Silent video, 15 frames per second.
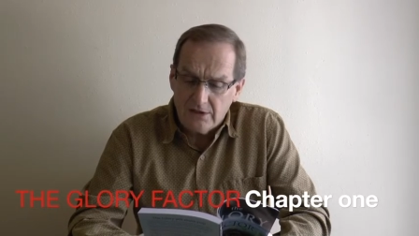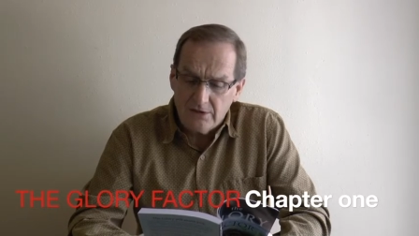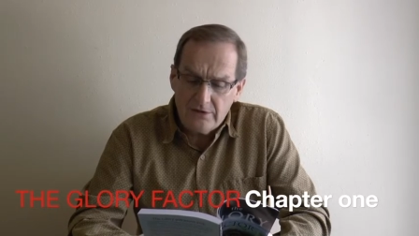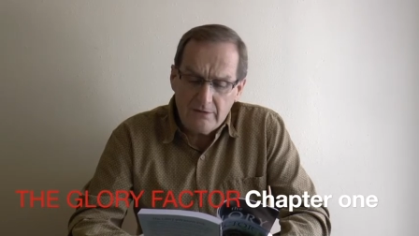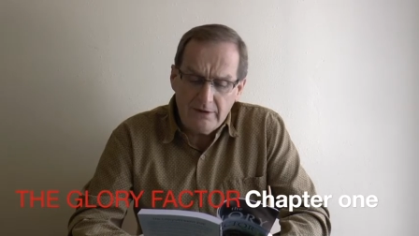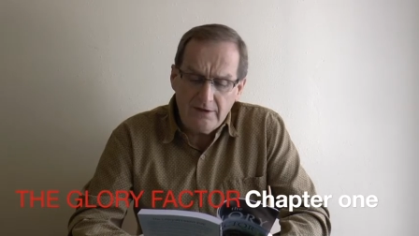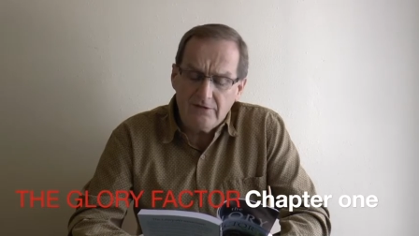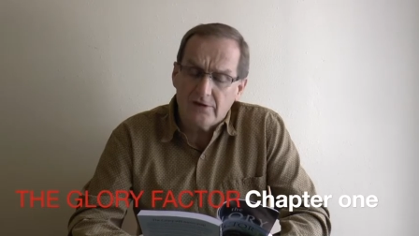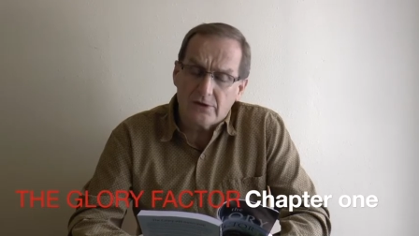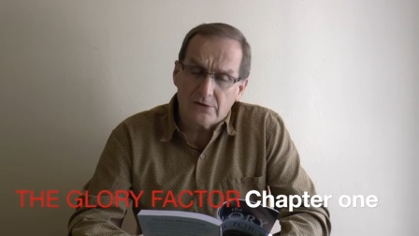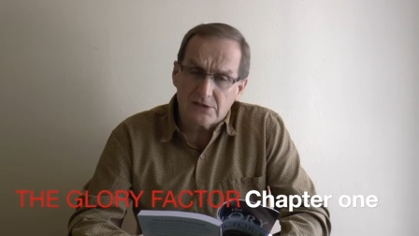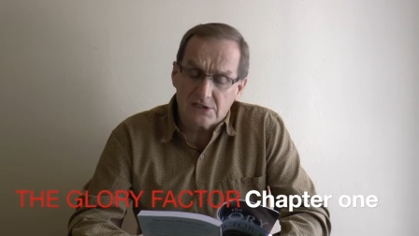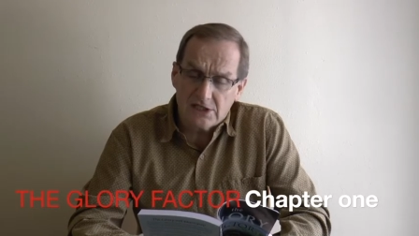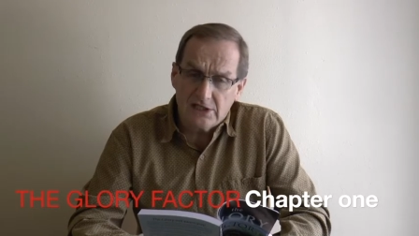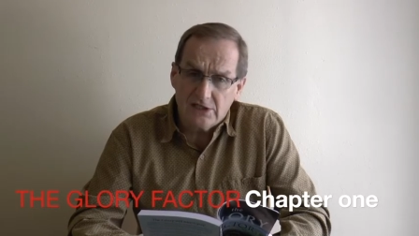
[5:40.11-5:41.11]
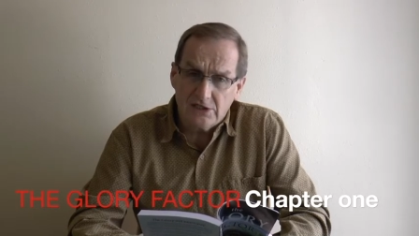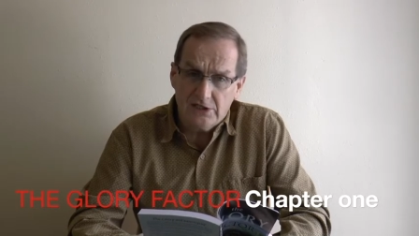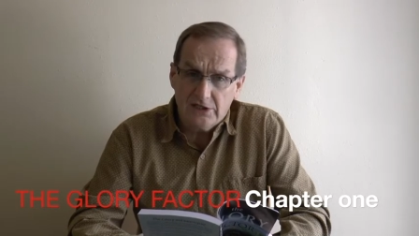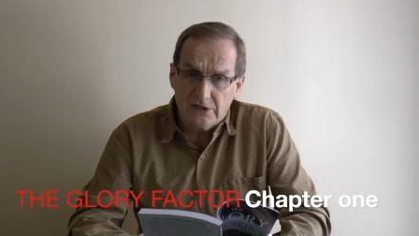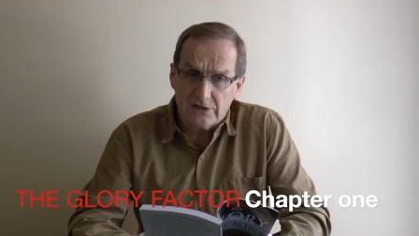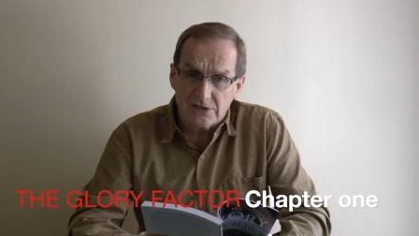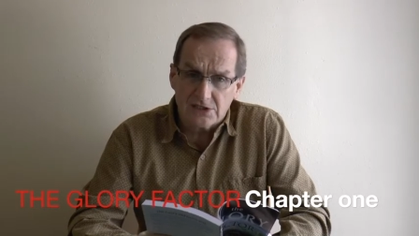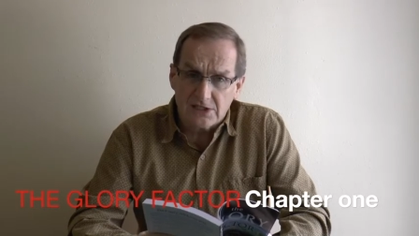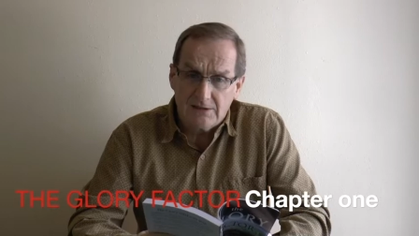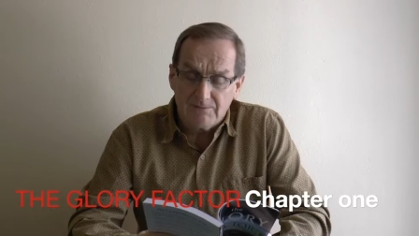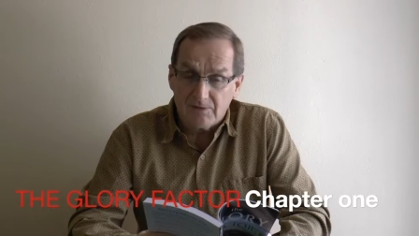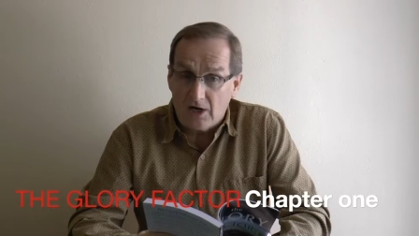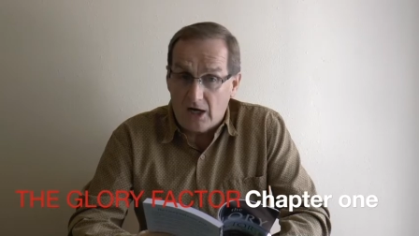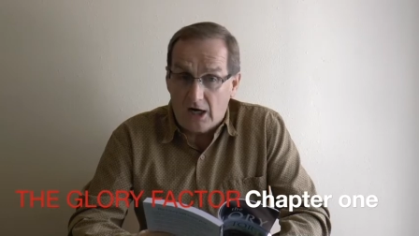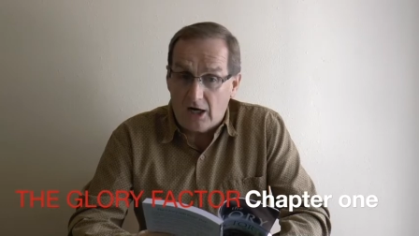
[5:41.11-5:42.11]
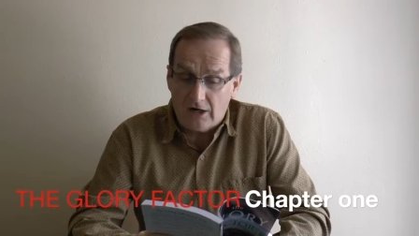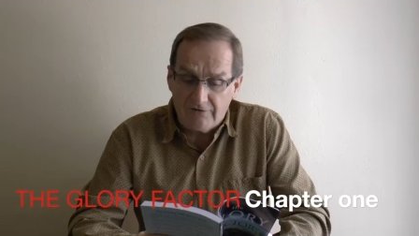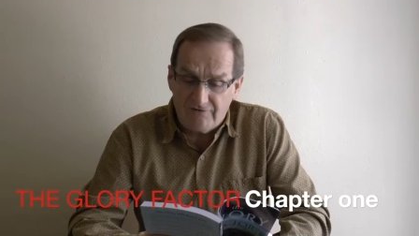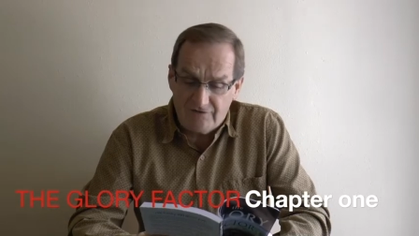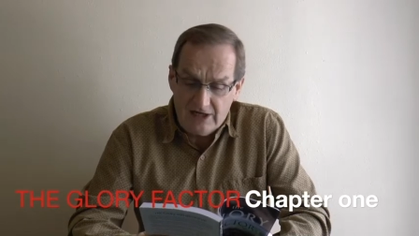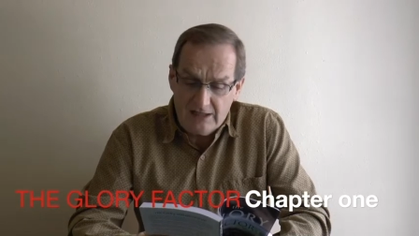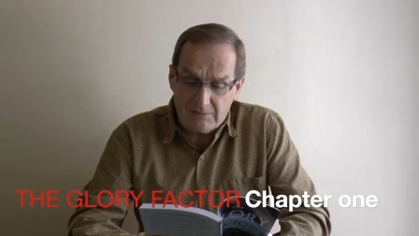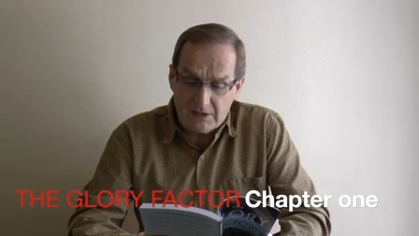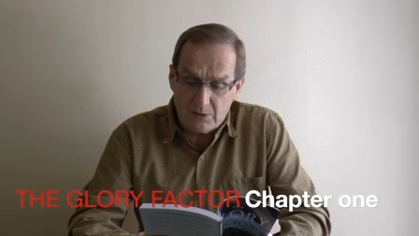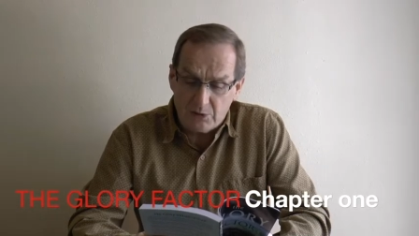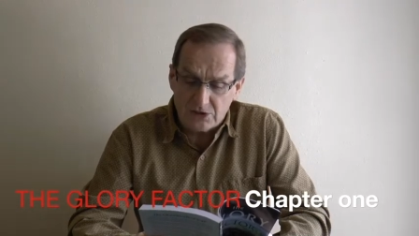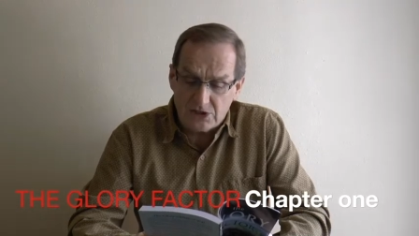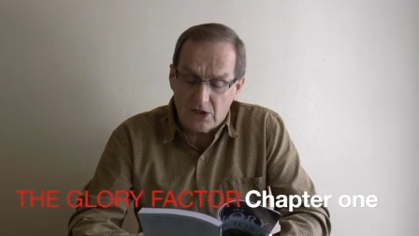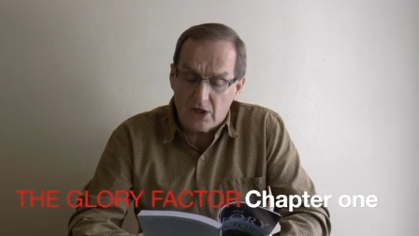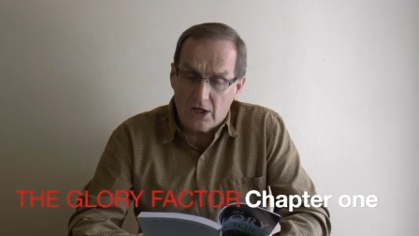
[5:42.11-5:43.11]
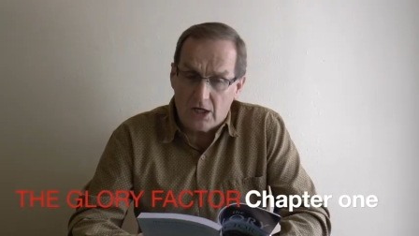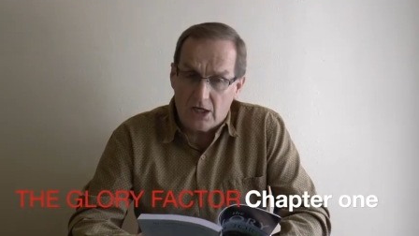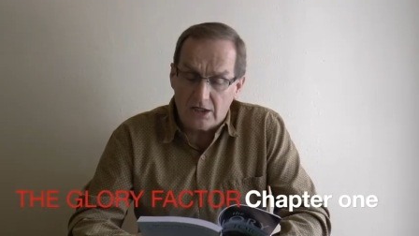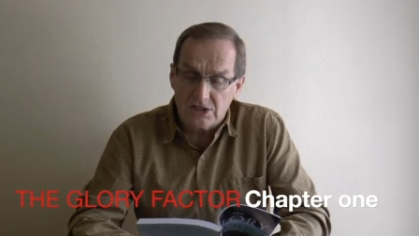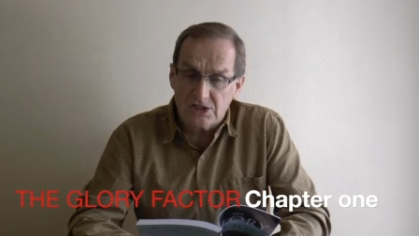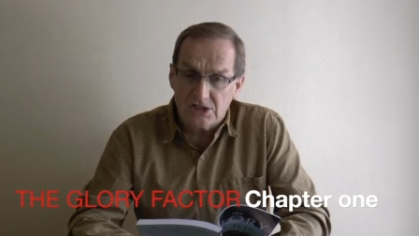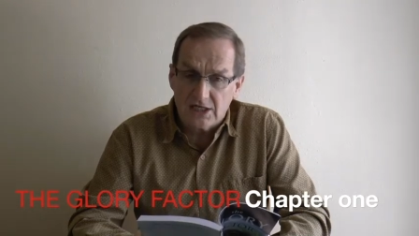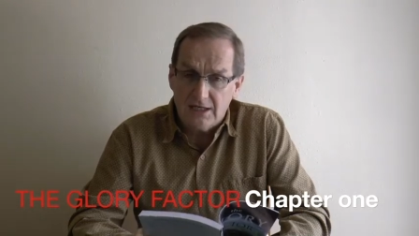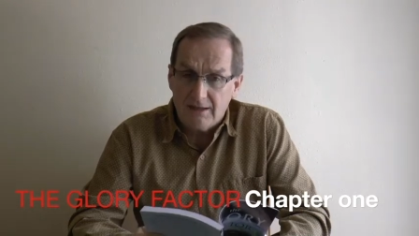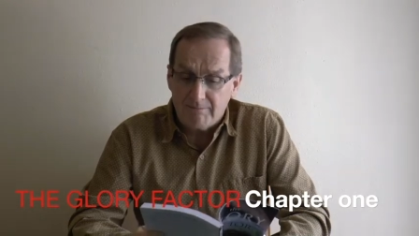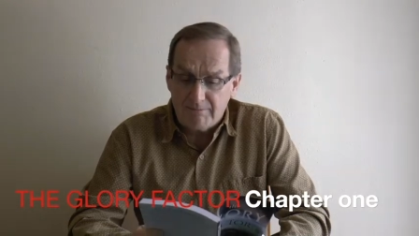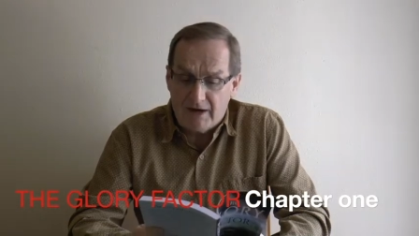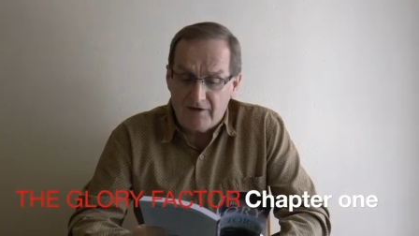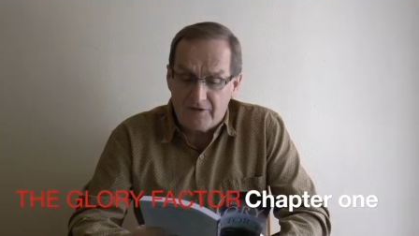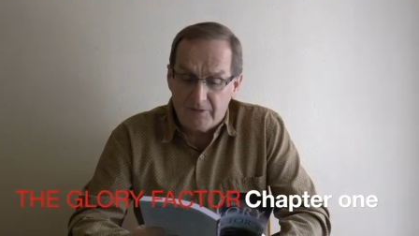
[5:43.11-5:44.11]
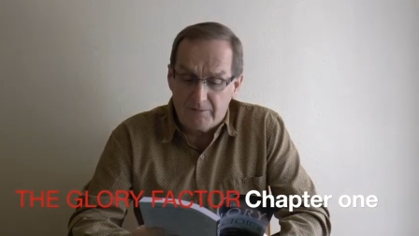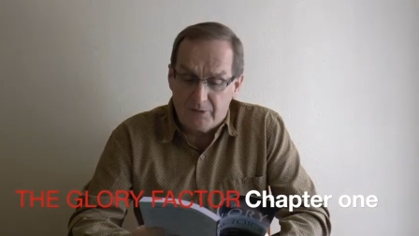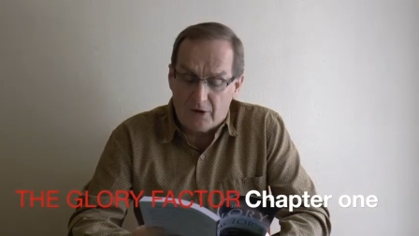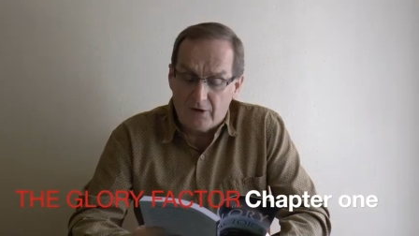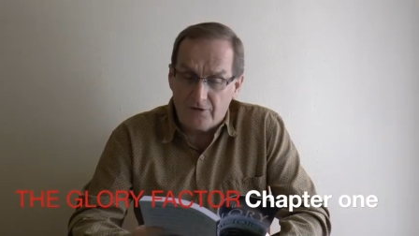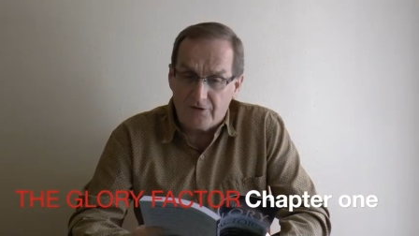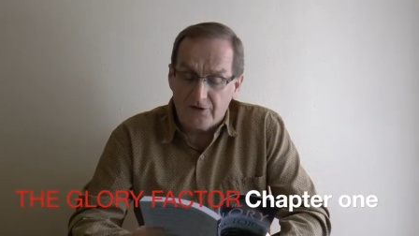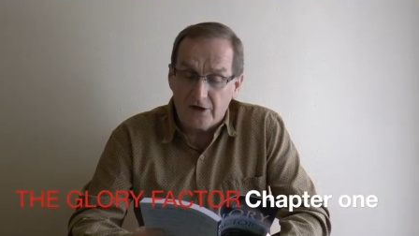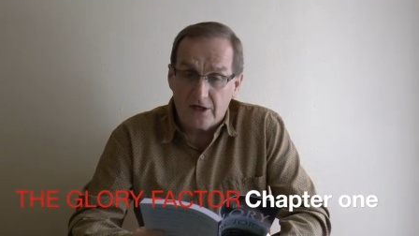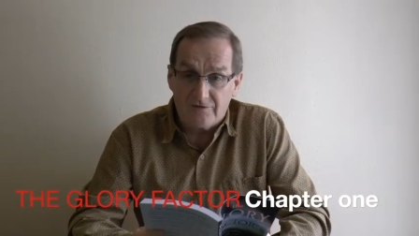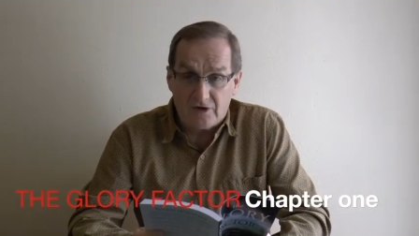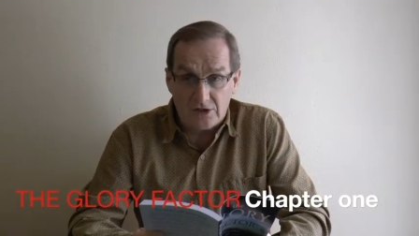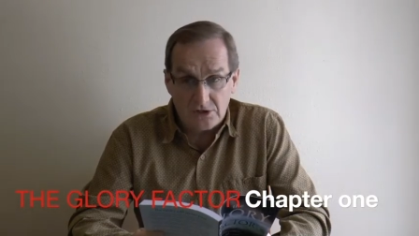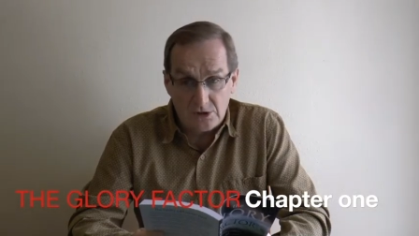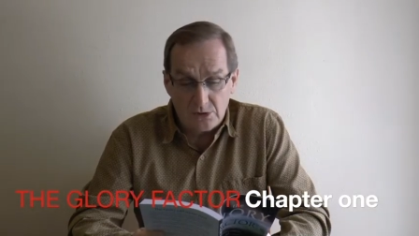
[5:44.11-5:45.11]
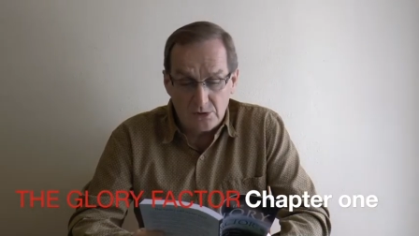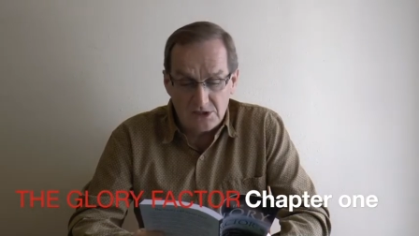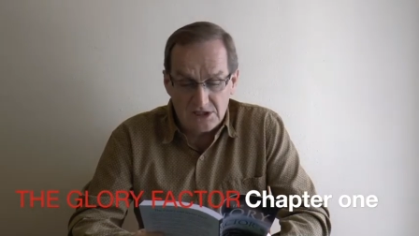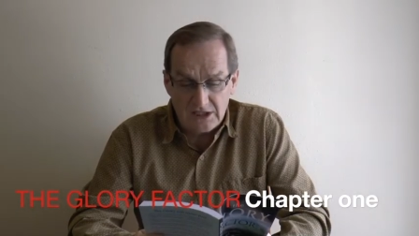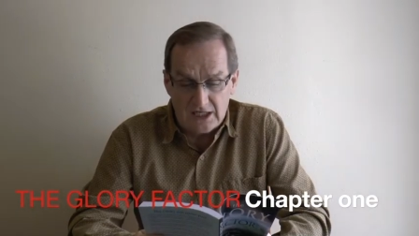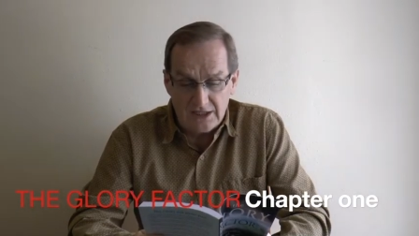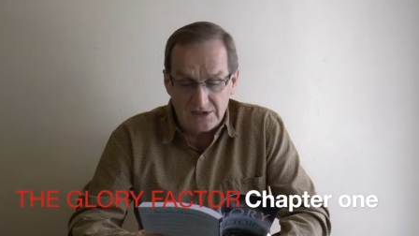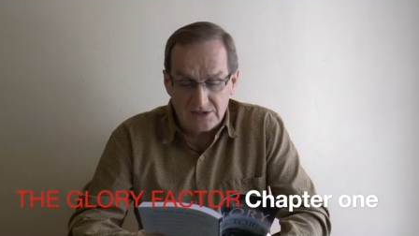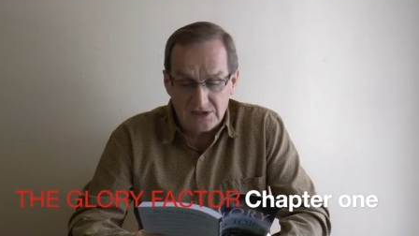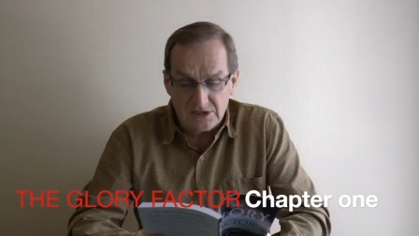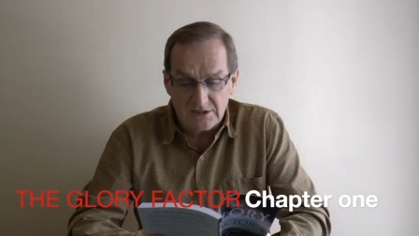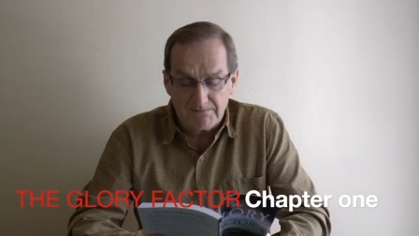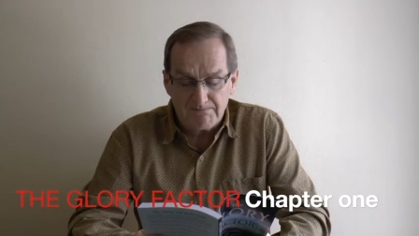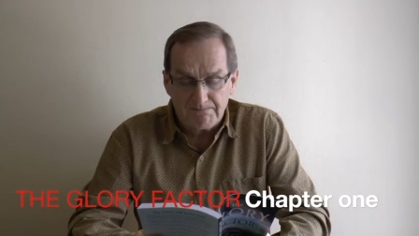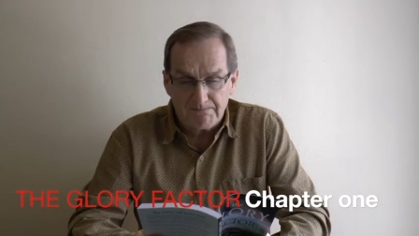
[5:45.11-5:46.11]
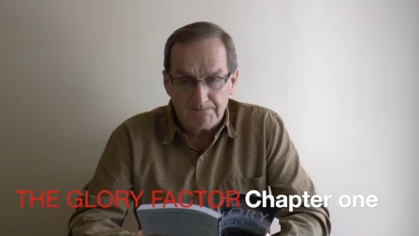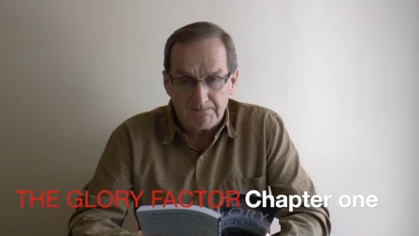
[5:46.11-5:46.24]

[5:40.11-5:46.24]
During those 10 years, our family was enlarged by the birth of our two sons.